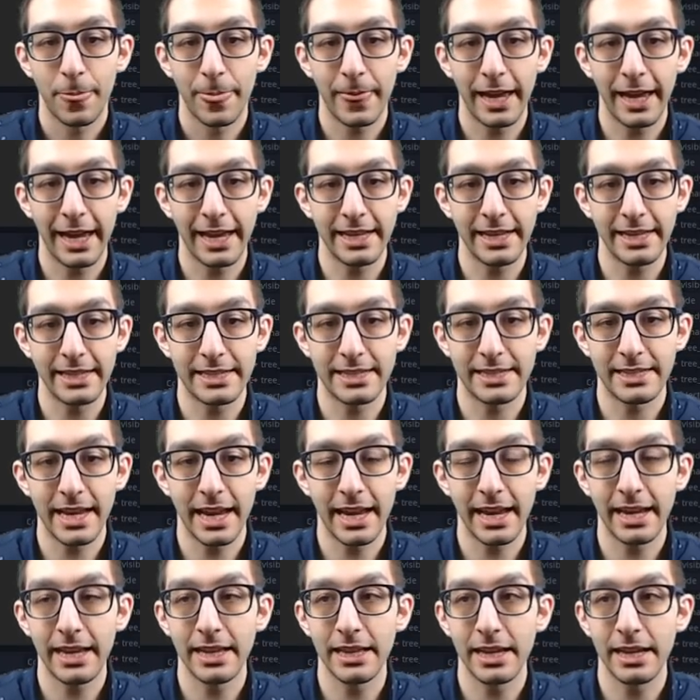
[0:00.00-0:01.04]
And it's
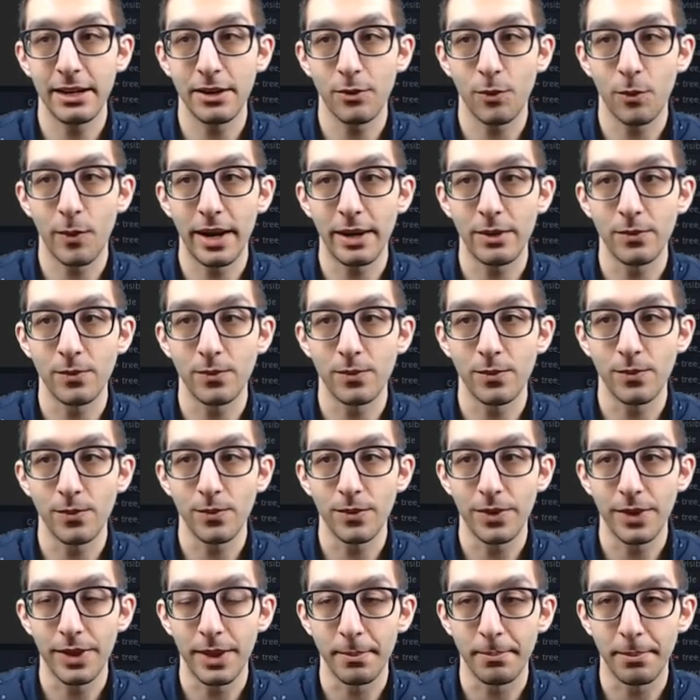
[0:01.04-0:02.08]
saying that when
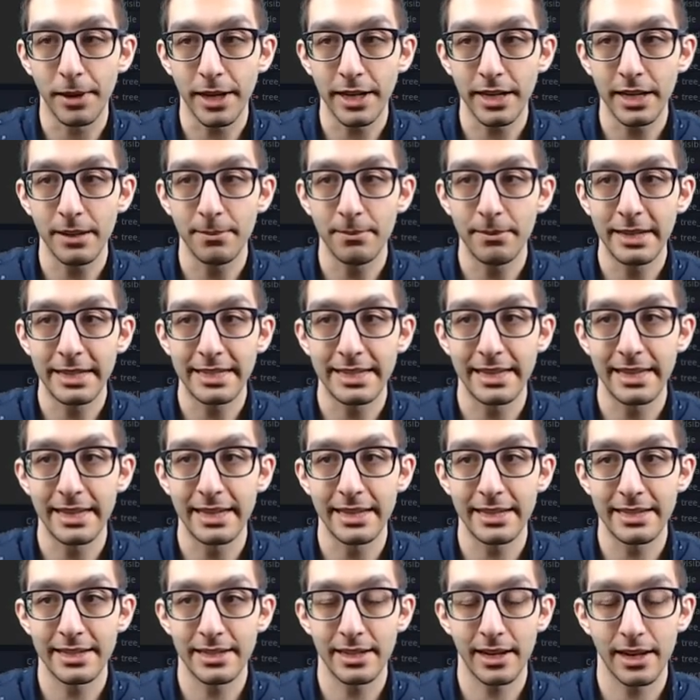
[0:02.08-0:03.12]
the button emits
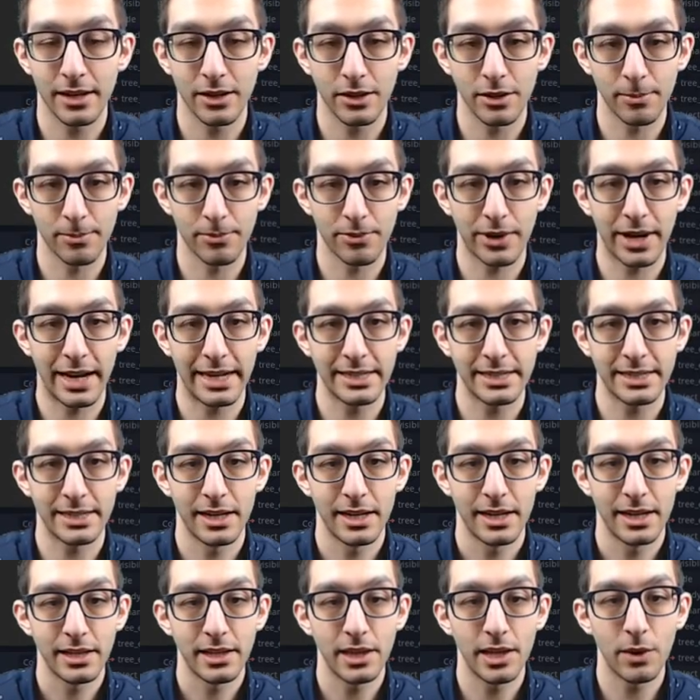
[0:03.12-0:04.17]
this signal pressed,
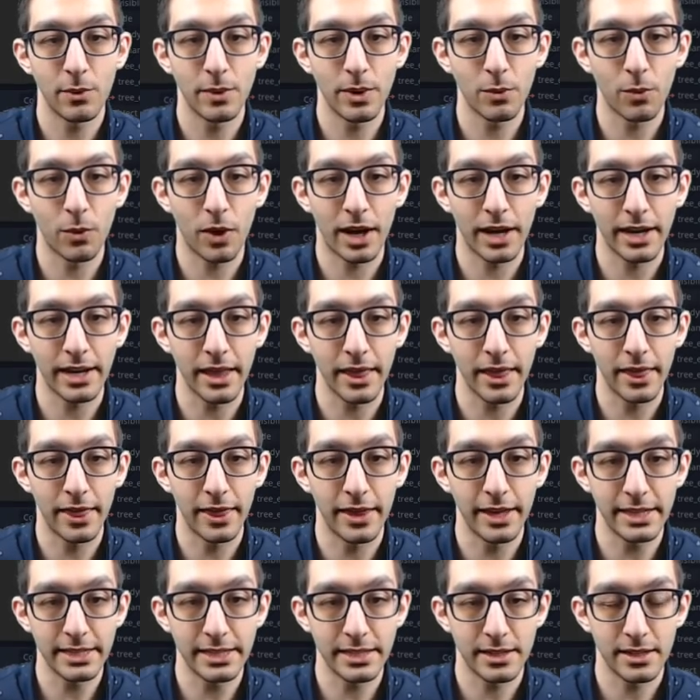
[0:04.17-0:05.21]
that we want
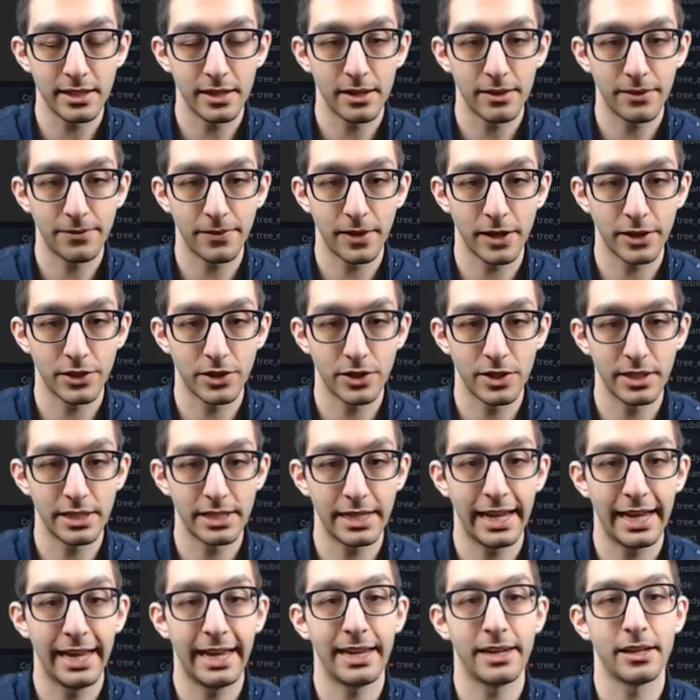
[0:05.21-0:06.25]
this function
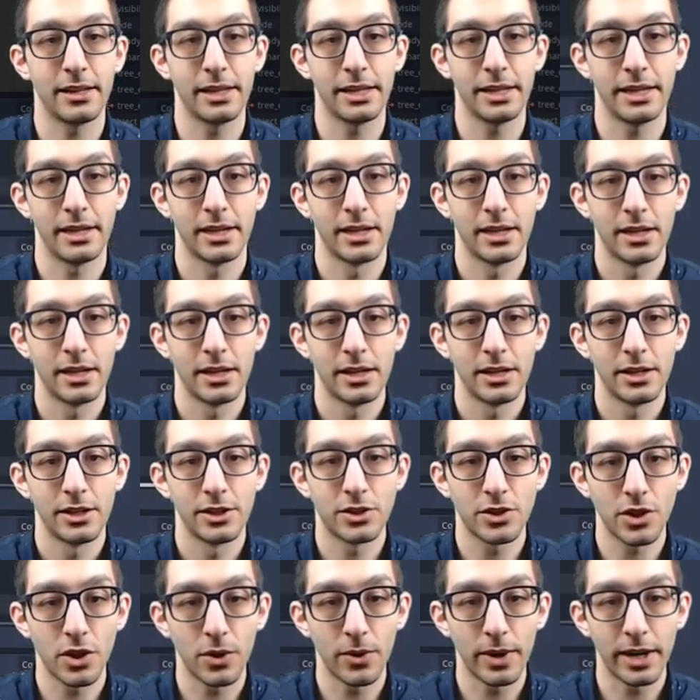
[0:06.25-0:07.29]
to handle it.
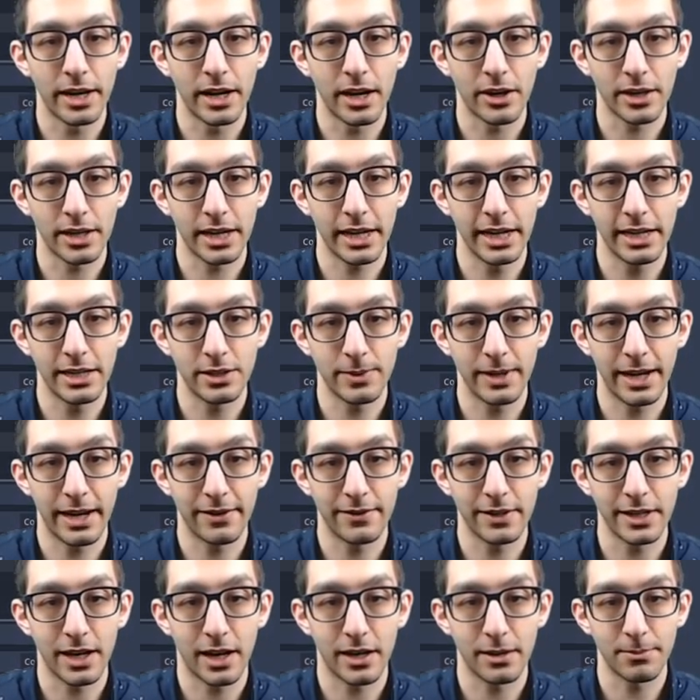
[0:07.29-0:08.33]
So in our case, we have
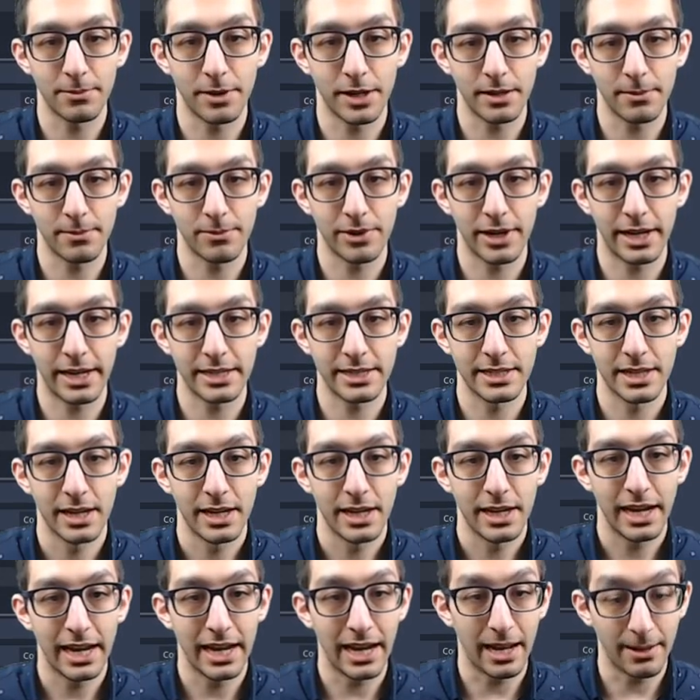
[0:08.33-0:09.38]
the on button pressed,
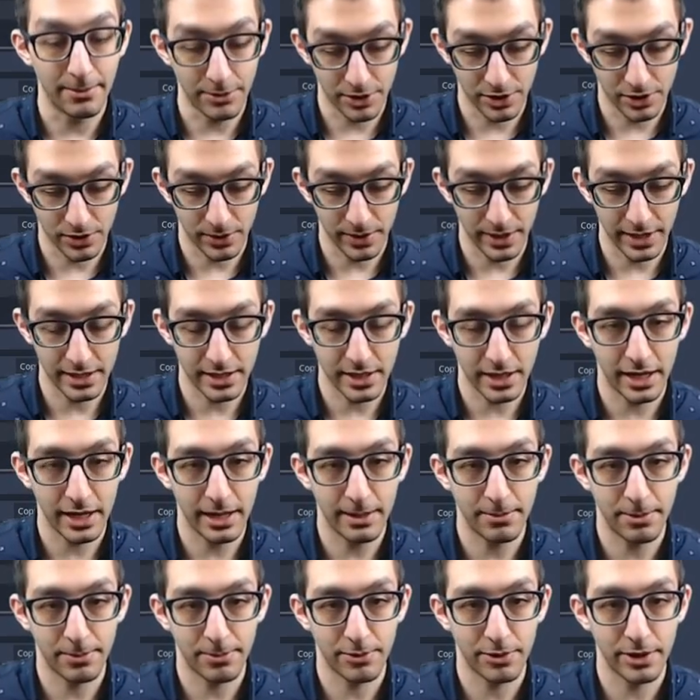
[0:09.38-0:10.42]
and I'm just going to
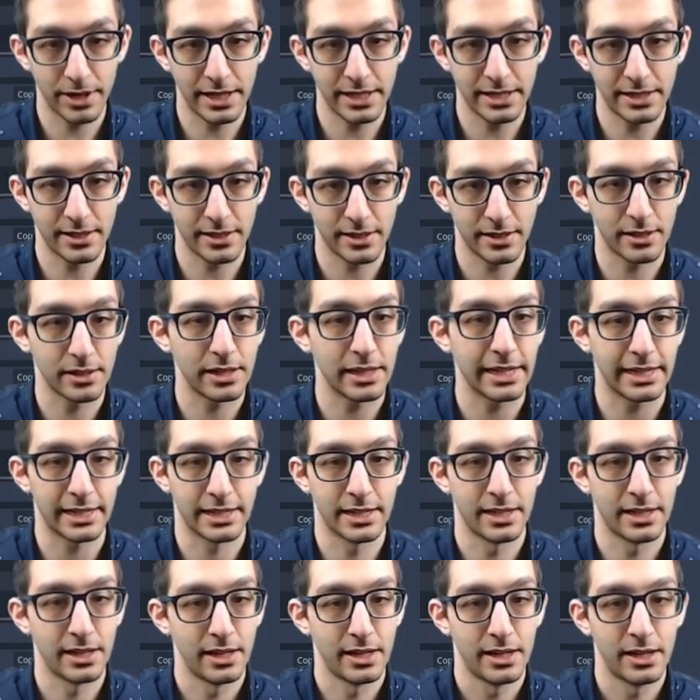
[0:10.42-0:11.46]
type print
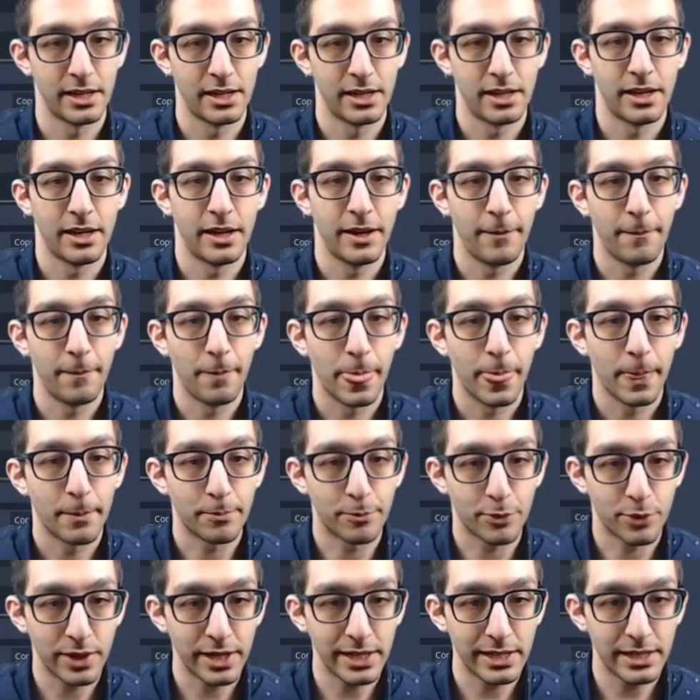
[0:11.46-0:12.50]
clicked.
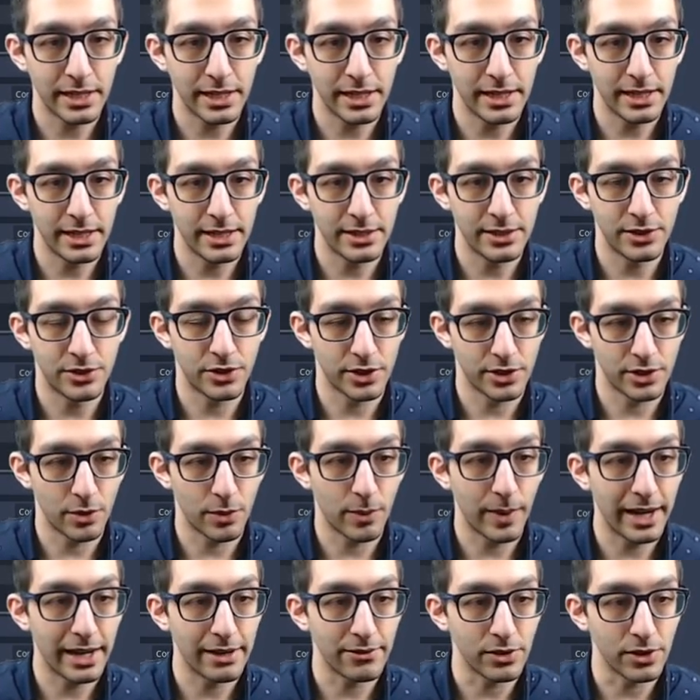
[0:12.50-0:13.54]
Print is just a
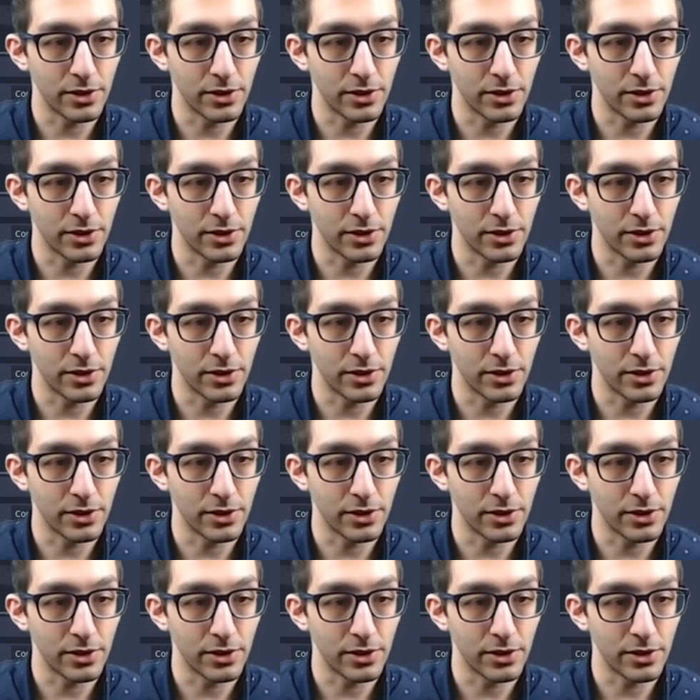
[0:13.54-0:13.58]
way of